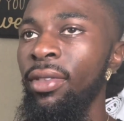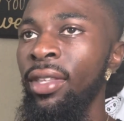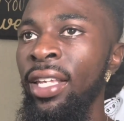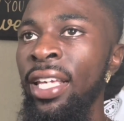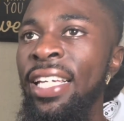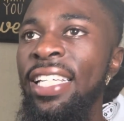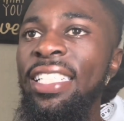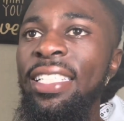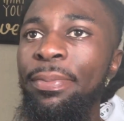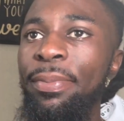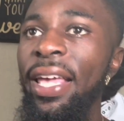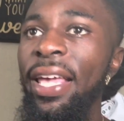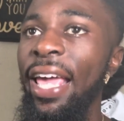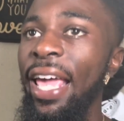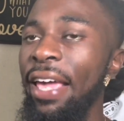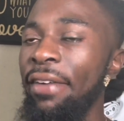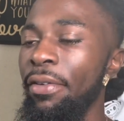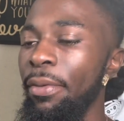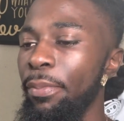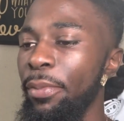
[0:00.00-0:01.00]
It's been
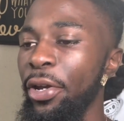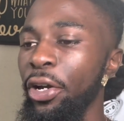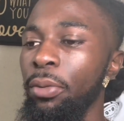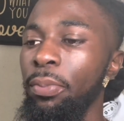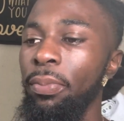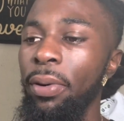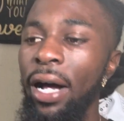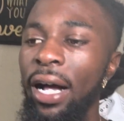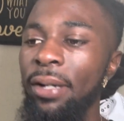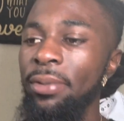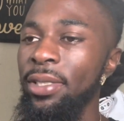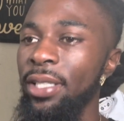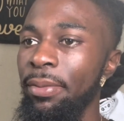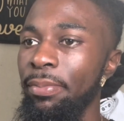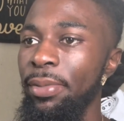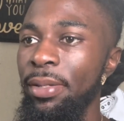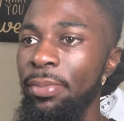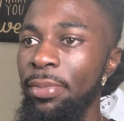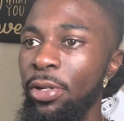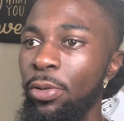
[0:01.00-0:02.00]
having bigger pops than
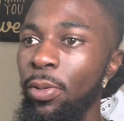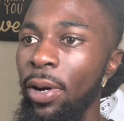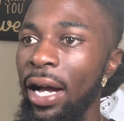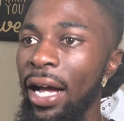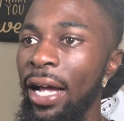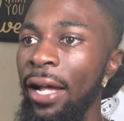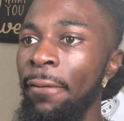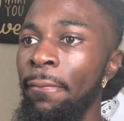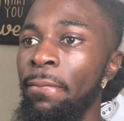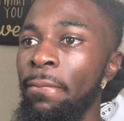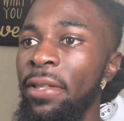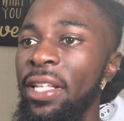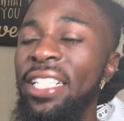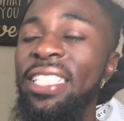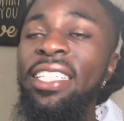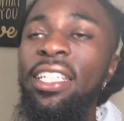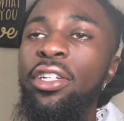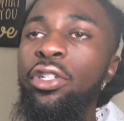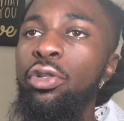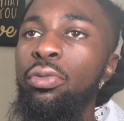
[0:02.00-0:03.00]
BBY. It's
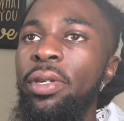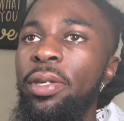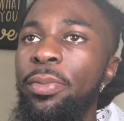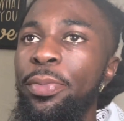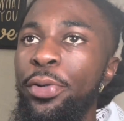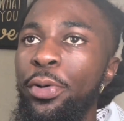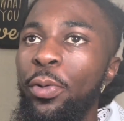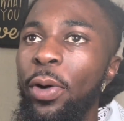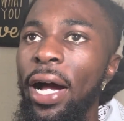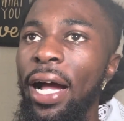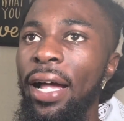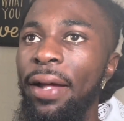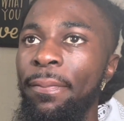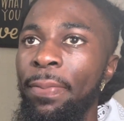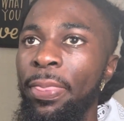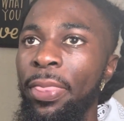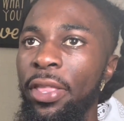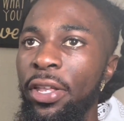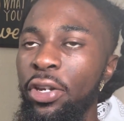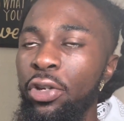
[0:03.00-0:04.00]
the new BBY,
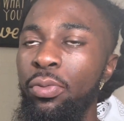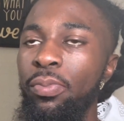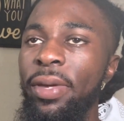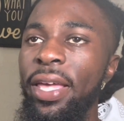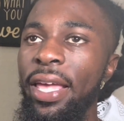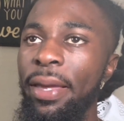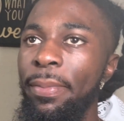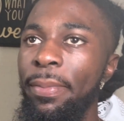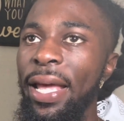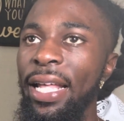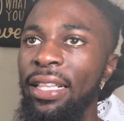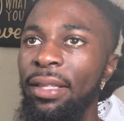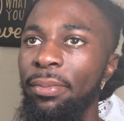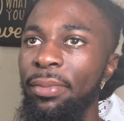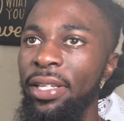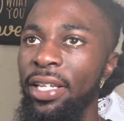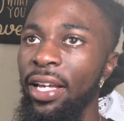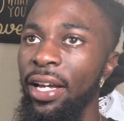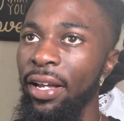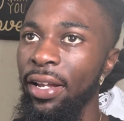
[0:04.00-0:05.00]
the new Bed Bath and
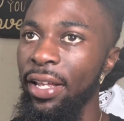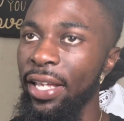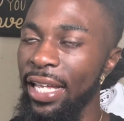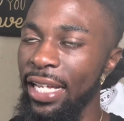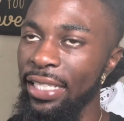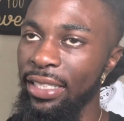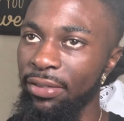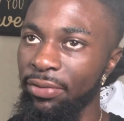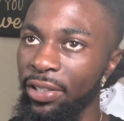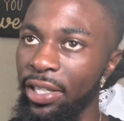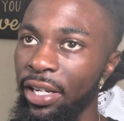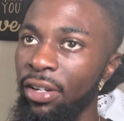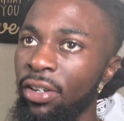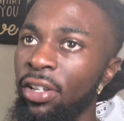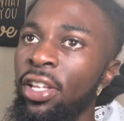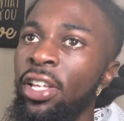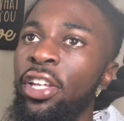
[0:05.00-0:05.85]
Beyond as of now.